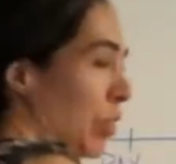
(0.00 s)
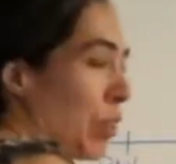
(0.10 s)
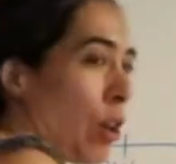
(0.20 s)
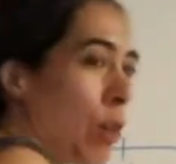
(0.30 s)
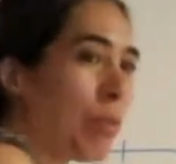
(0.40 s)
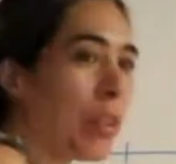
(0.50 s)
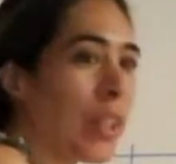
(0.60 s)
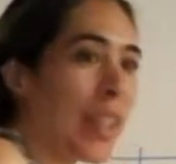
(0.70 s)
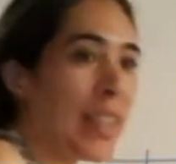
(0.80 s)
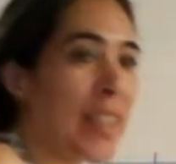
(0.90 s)
So
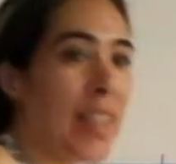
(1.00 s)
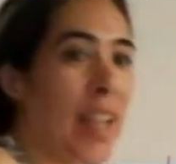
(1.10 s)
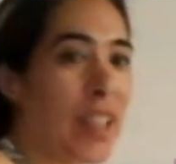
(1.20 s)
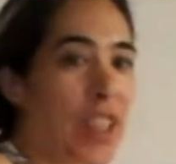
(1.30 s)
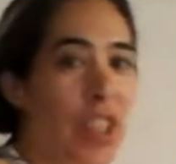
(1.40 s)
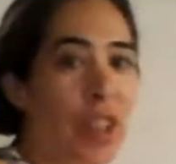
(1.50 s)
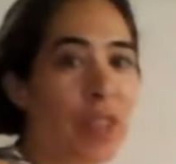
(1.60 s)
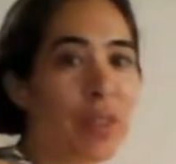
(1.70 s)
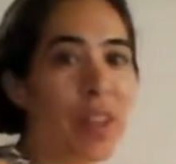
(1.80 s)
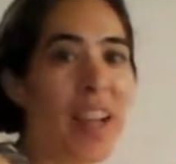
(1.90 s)
hopefully that's today too,
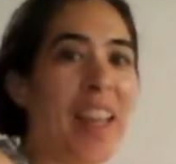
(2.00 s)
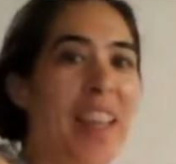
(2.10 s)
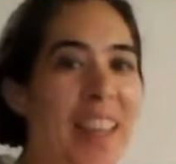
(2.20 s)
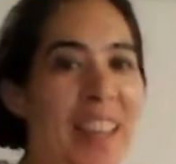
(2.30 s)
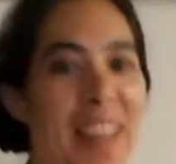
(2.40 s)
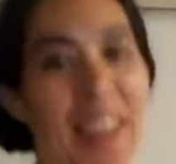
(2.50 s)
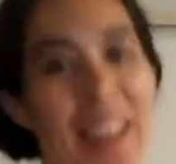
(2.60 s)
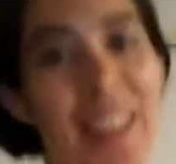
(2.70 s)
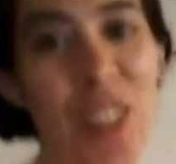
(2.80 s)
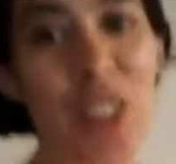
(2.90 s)
right?
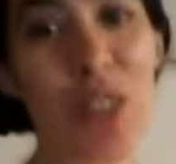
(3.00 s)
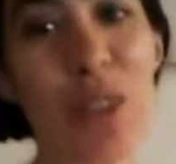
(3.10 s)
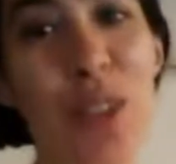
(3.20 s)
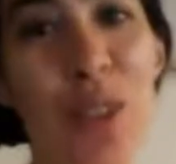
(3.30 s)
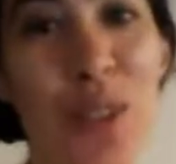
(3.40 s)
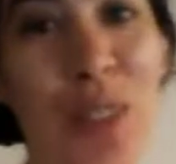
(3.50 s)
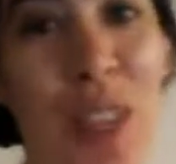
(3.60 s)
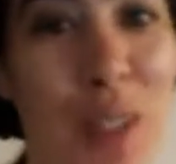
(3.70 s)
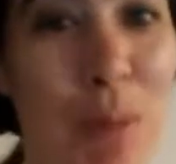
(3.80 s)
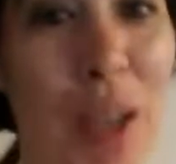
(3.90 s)
The sooner you do that, the